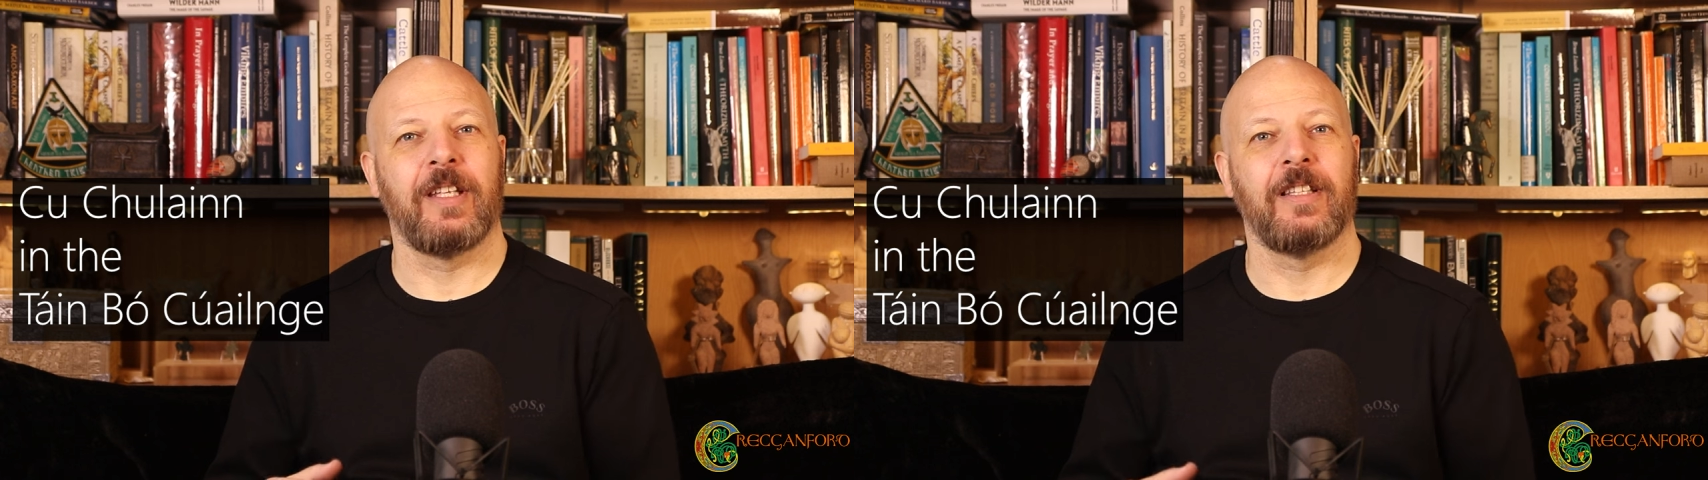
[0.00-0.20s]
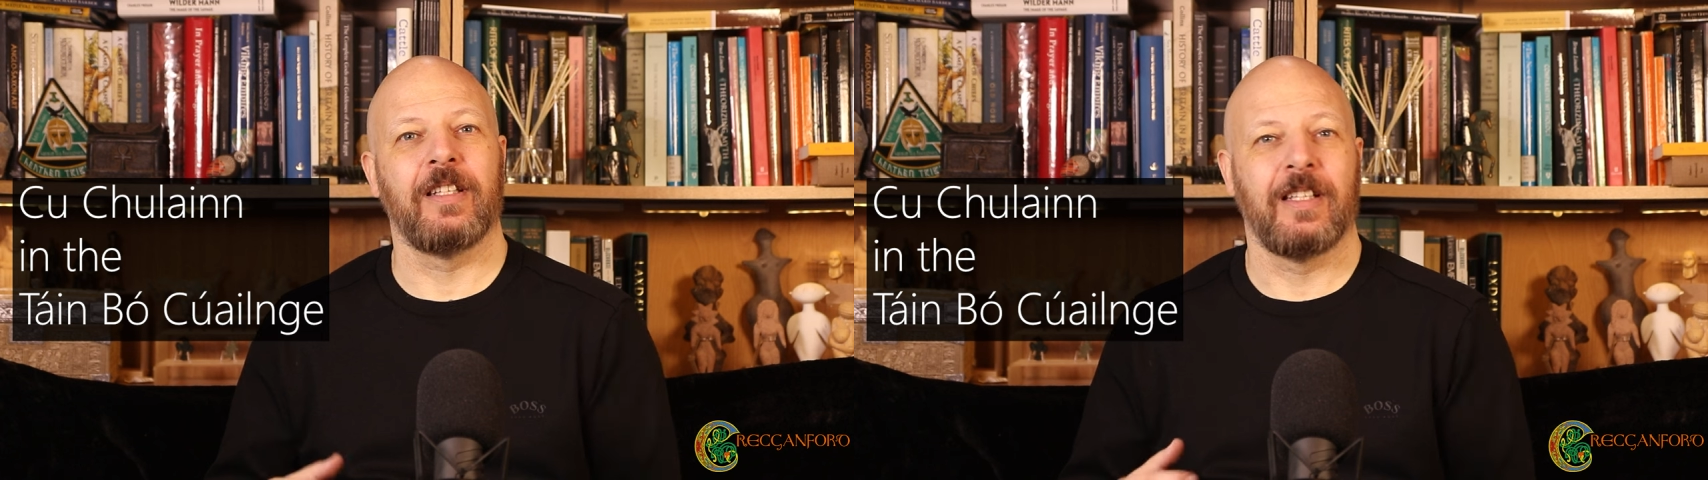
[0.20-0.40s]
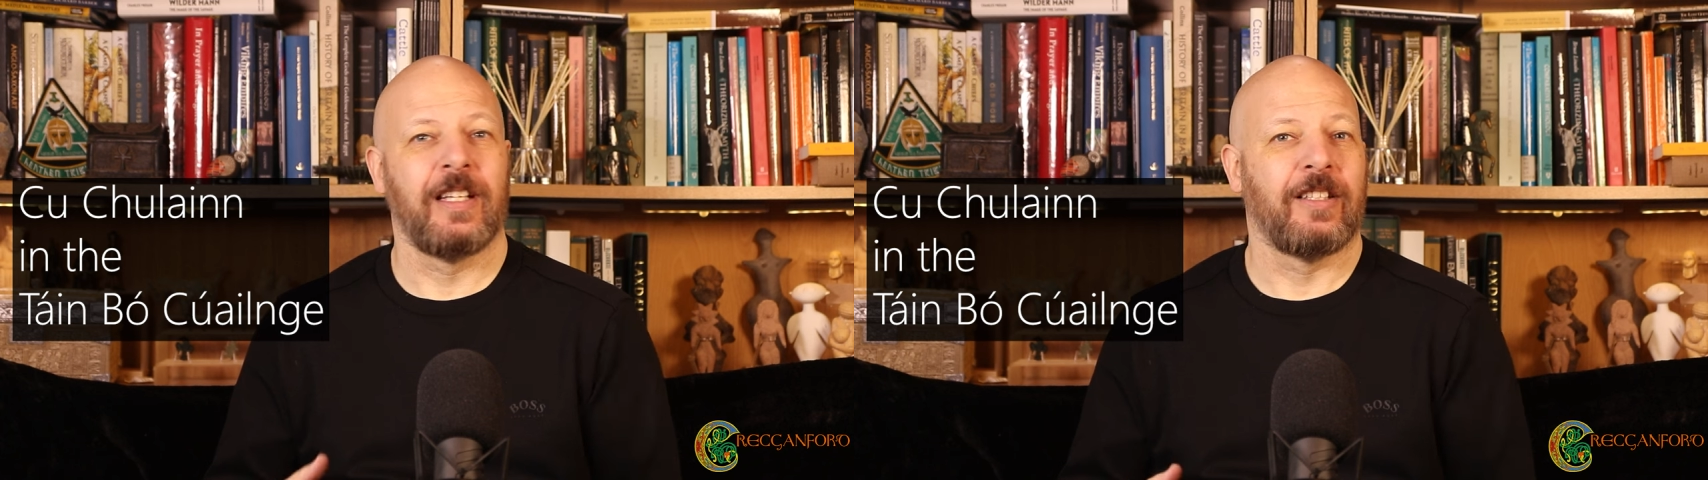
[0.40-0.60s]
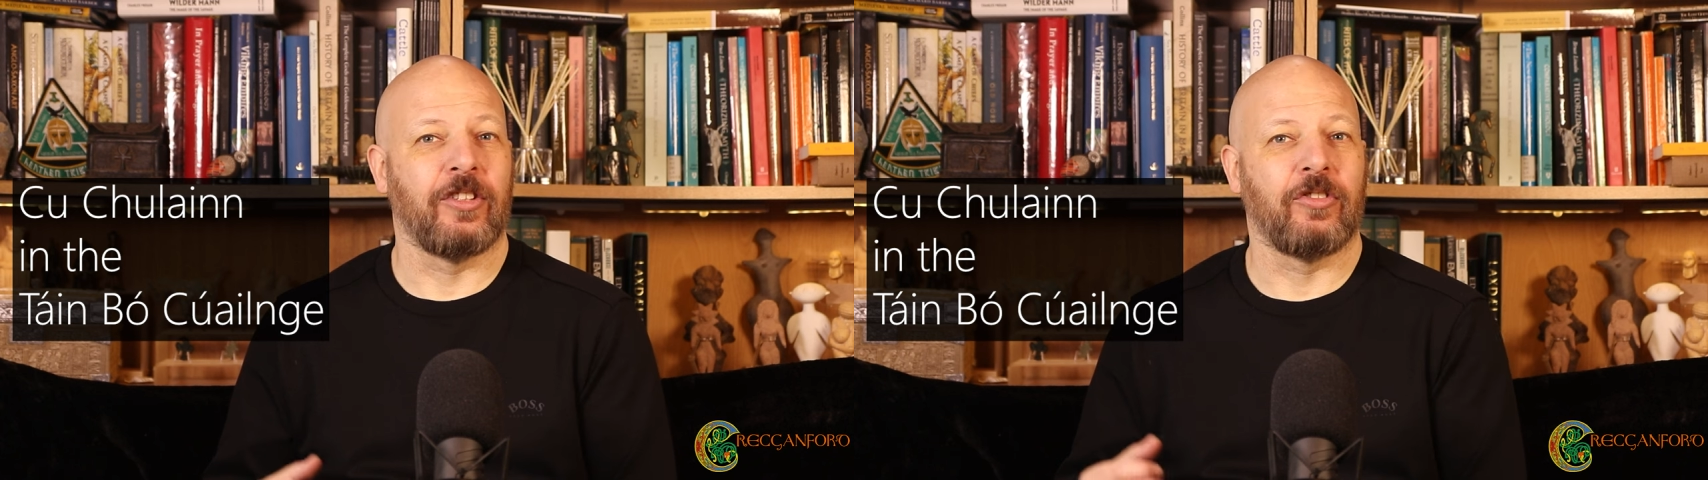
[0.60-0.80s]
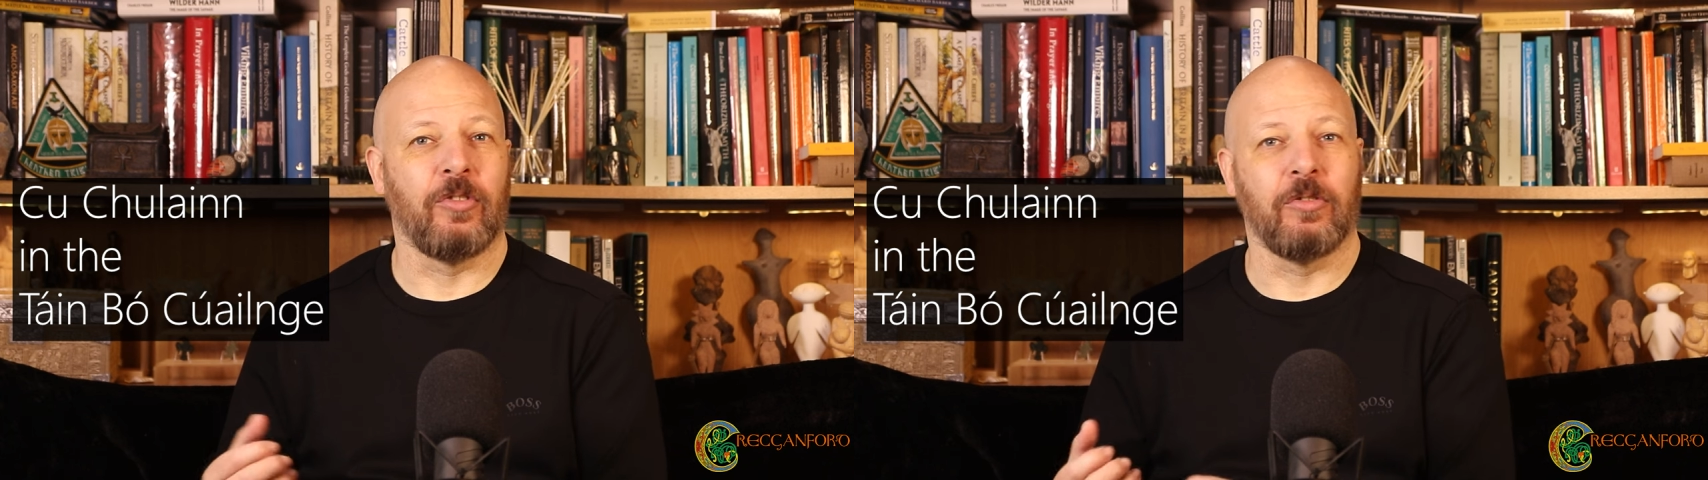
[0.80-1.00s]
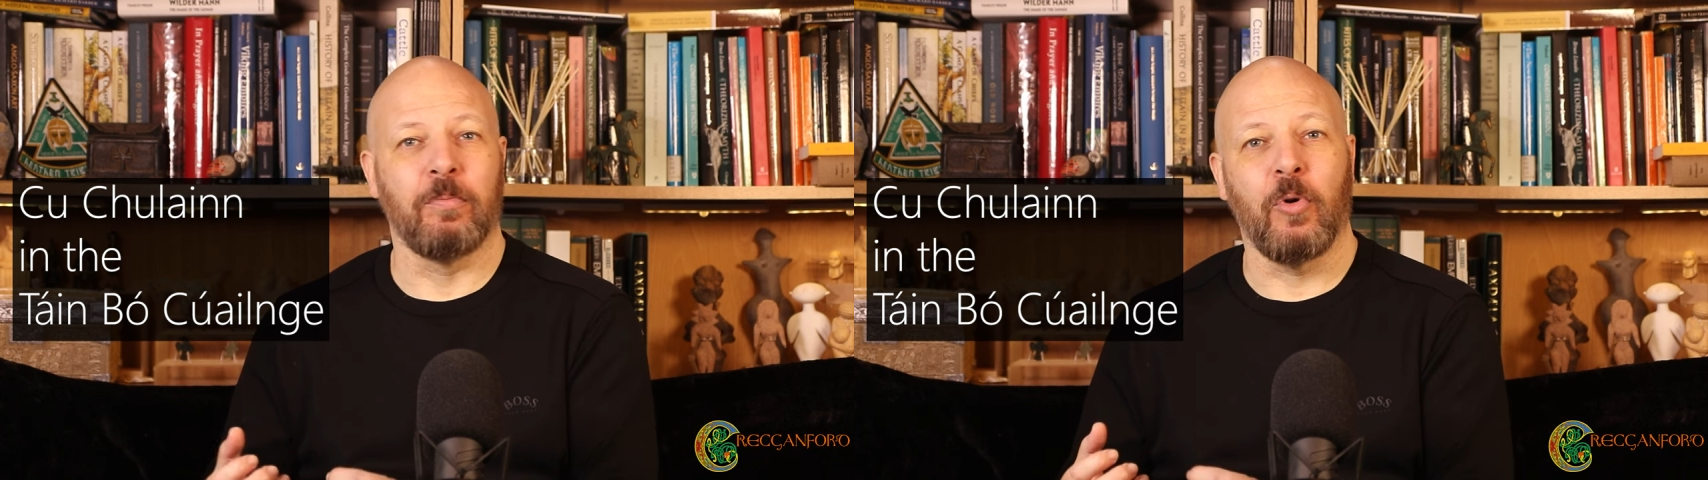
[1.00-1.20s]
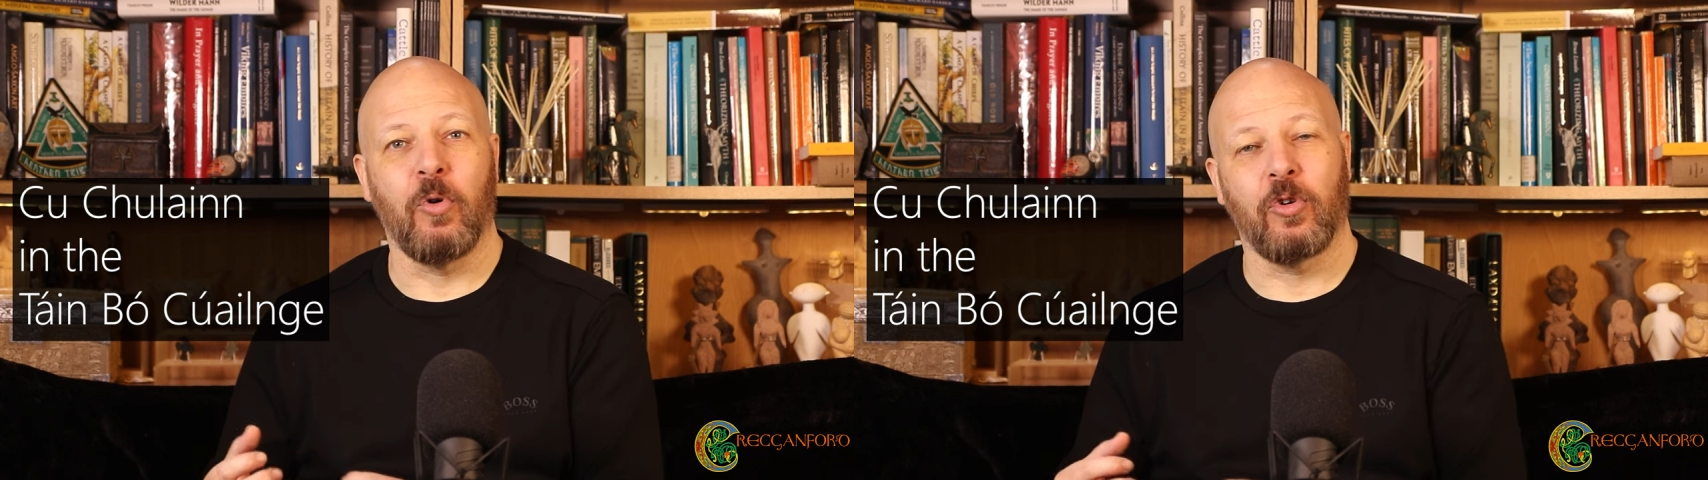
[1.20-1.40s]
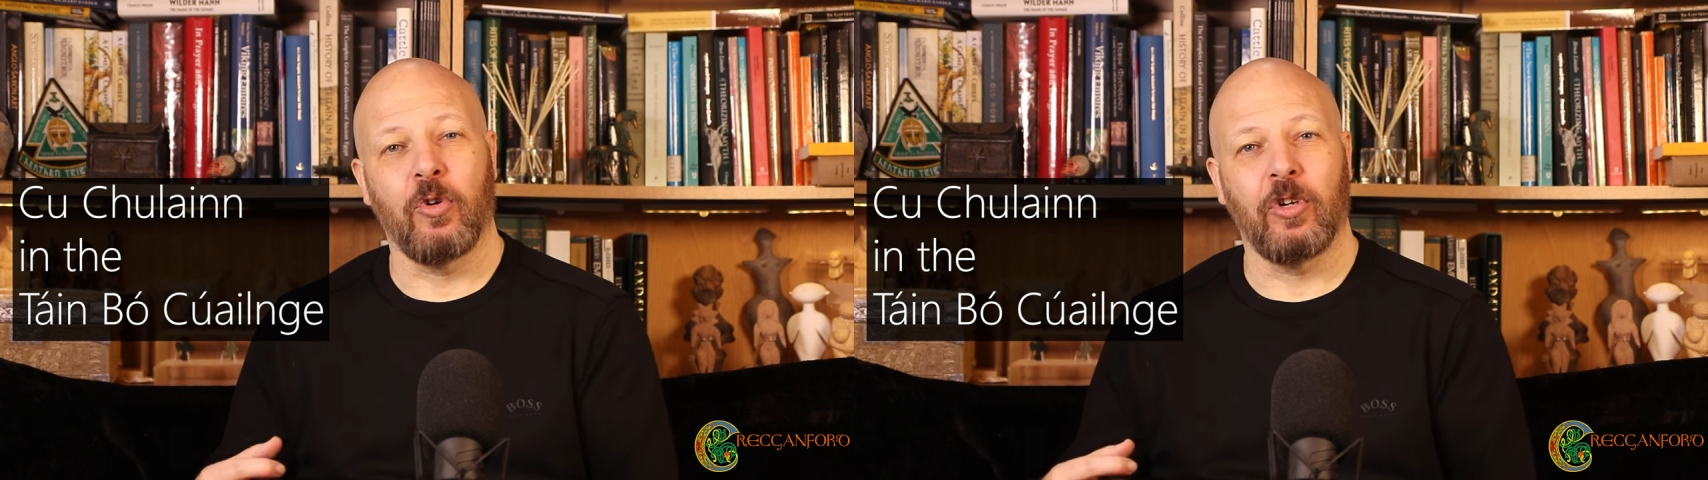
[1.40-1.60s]
within the Táin
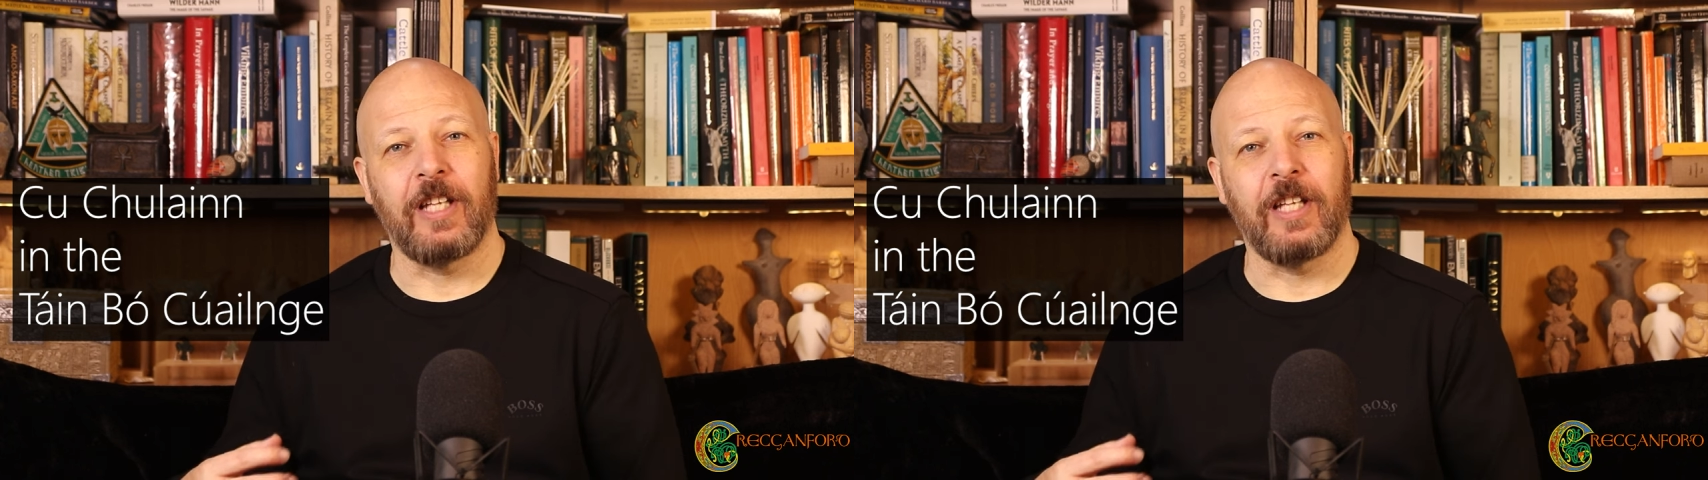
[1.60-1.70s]
Bó